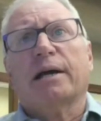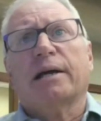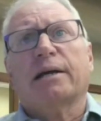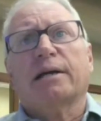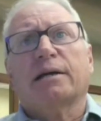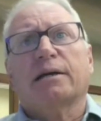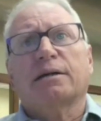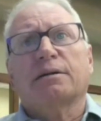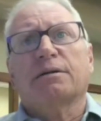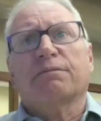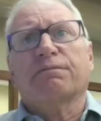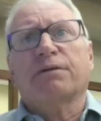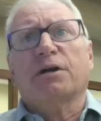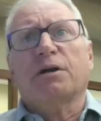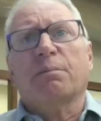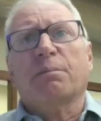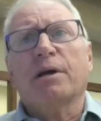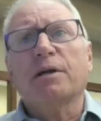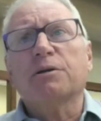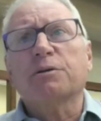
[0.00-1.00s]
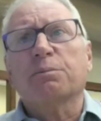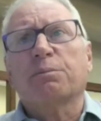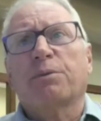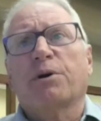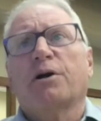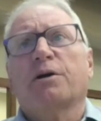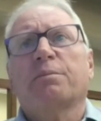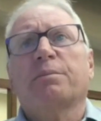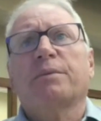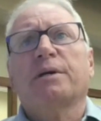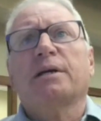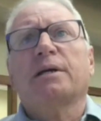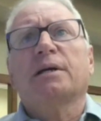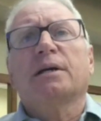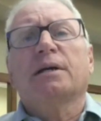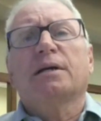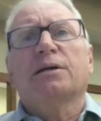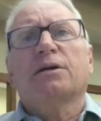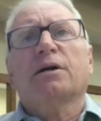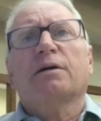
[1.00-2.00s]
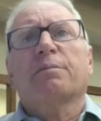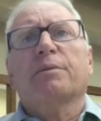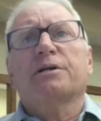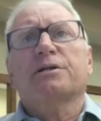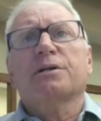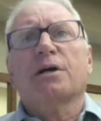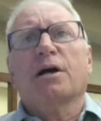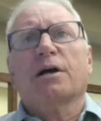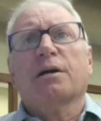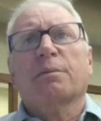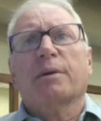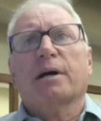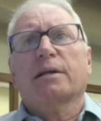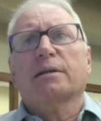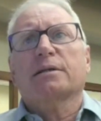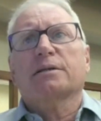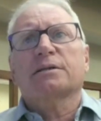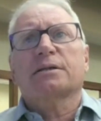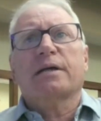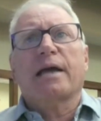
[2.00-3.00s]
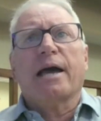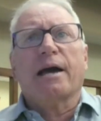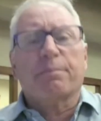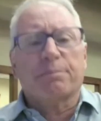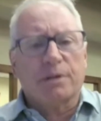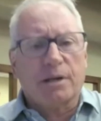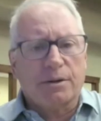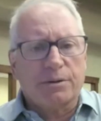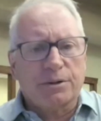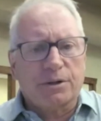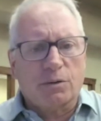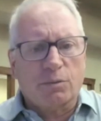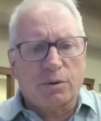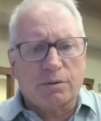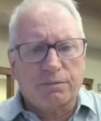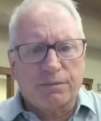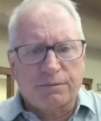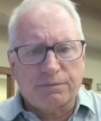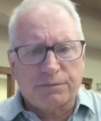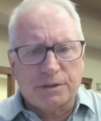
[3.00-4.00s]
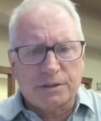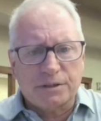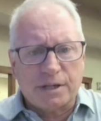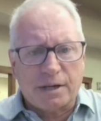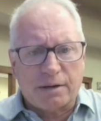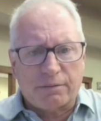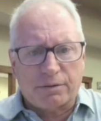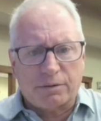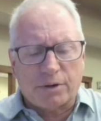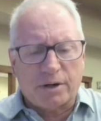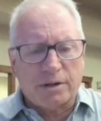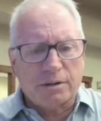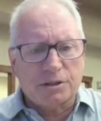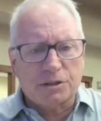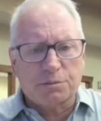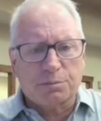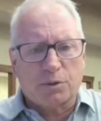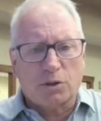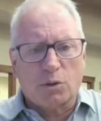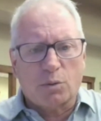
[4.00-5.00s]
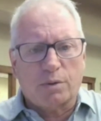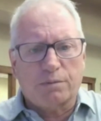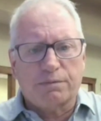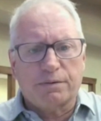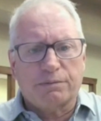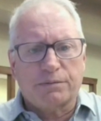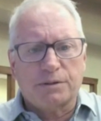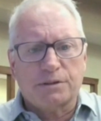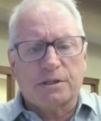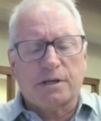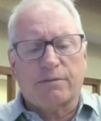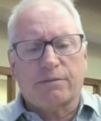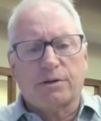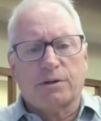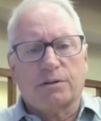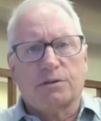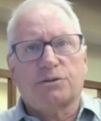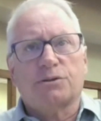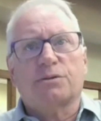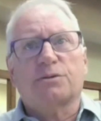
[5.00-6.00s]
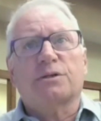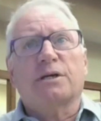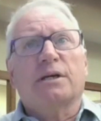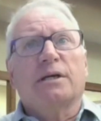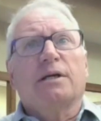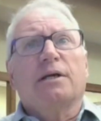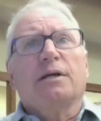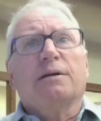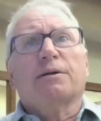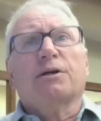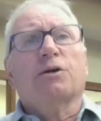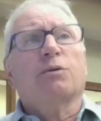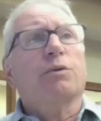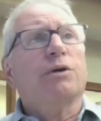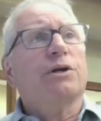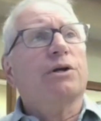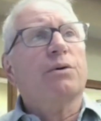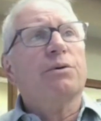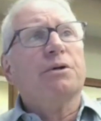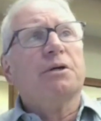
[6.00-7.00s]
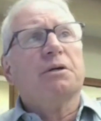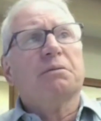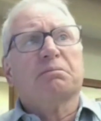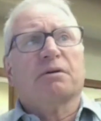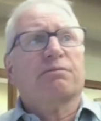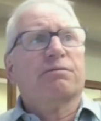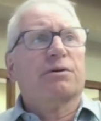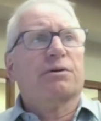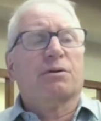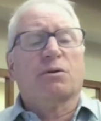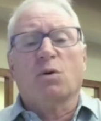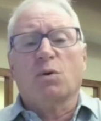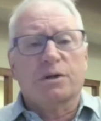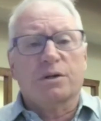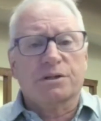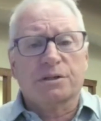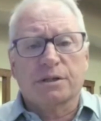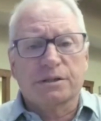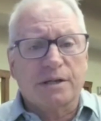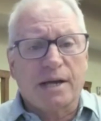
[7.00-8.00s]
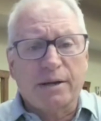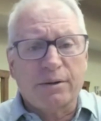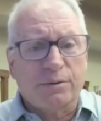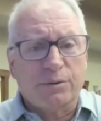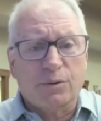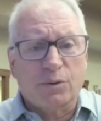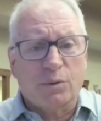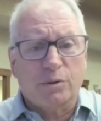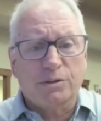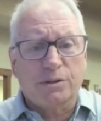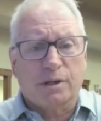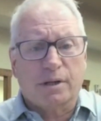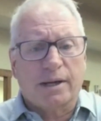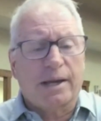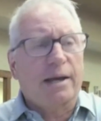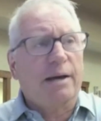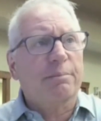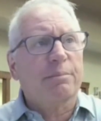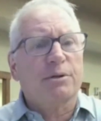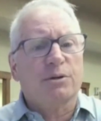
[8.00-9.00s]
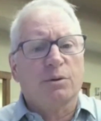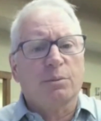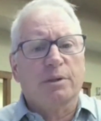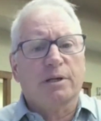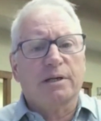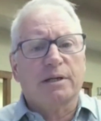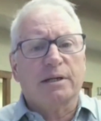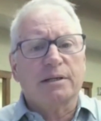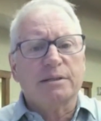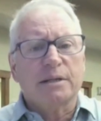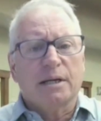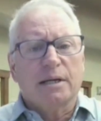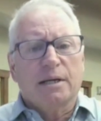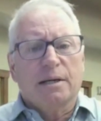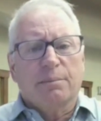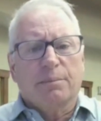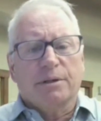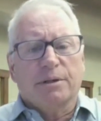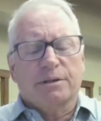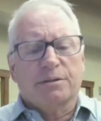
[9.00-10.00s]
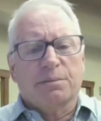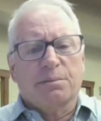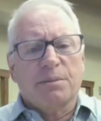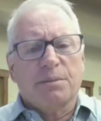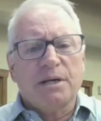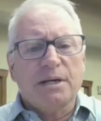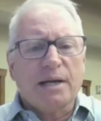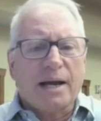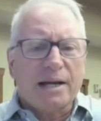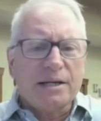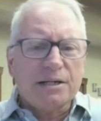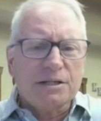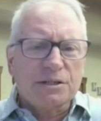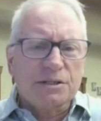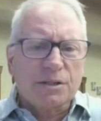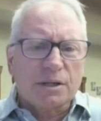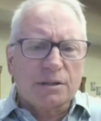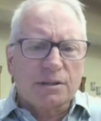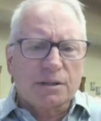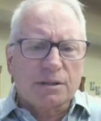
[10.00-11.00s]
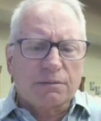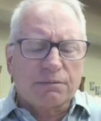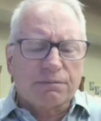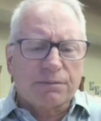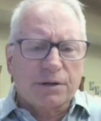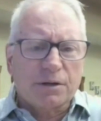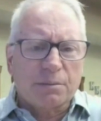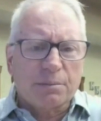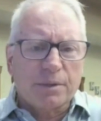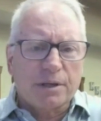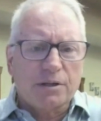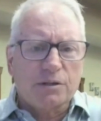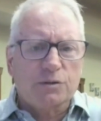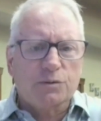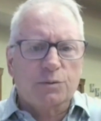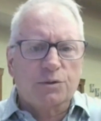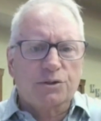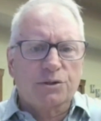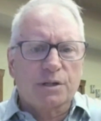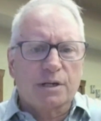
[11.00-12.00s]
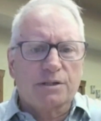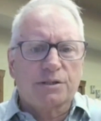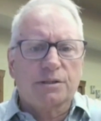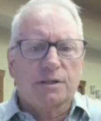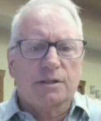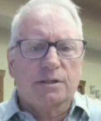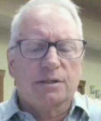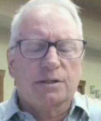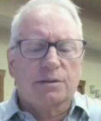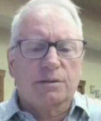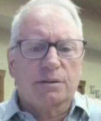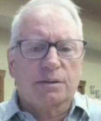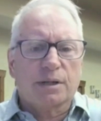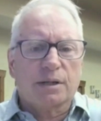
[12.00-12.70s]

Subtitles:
like the fundamental part of me, you know, everybody's talking about this gap down there at 157, right? Just below 157 on the June. Could we go there? Of course, because I don't know what's going to happen. Nobody does. But to me, I just thought that the fundamentals were such that